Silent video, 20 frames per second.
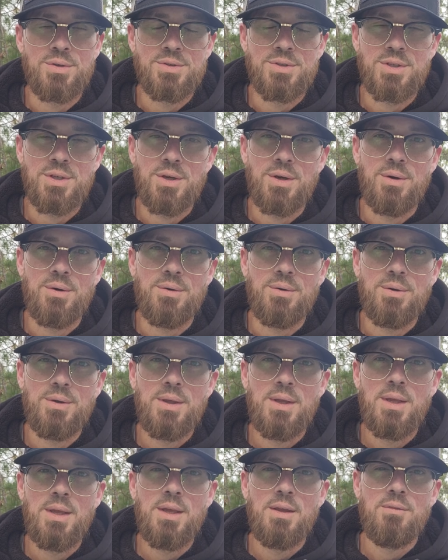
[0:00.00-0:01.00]
So,
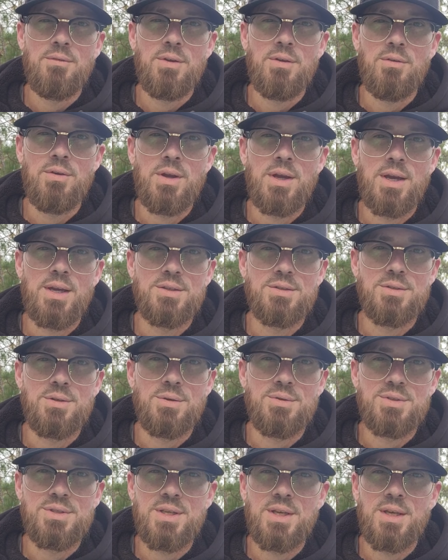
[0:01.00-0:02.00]
if any of you guys
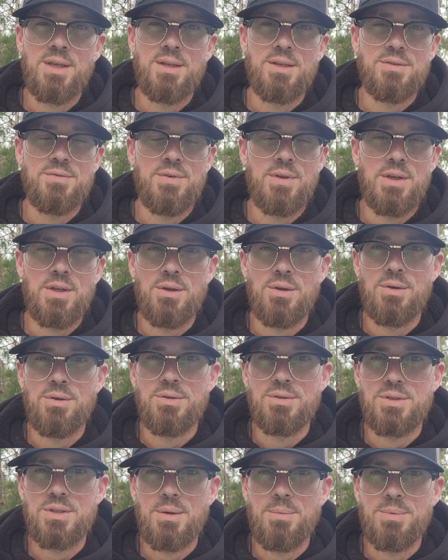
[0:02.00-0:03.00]
don't see any of these
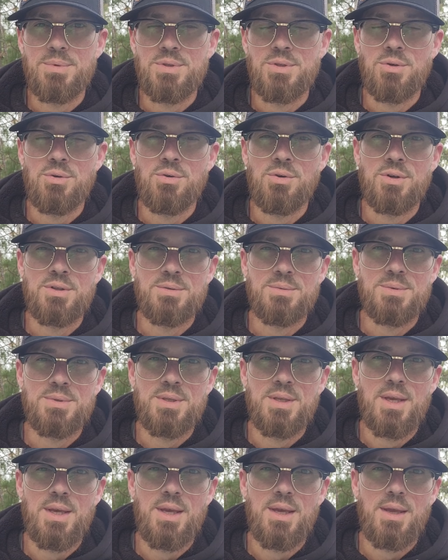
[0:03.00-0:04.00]
videos up until Christmas
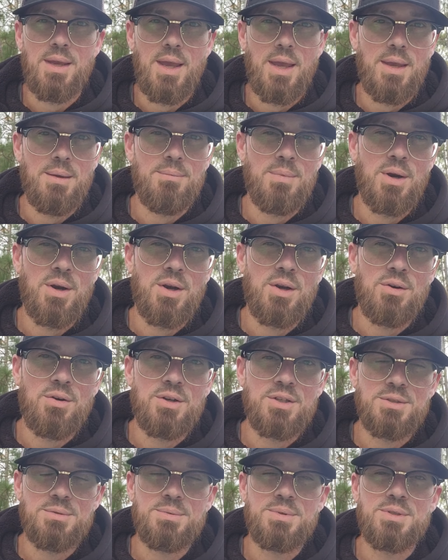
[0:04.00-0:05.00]
Day, hey, Merry
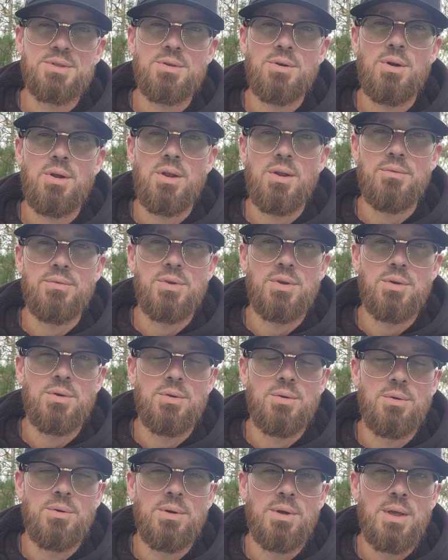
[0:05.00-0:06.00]
Christmas to all of
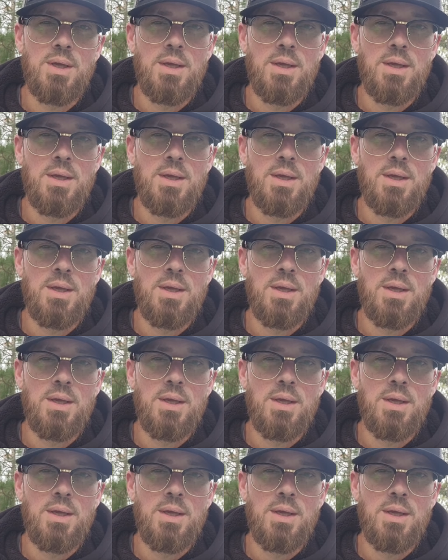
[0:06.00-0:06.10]
you.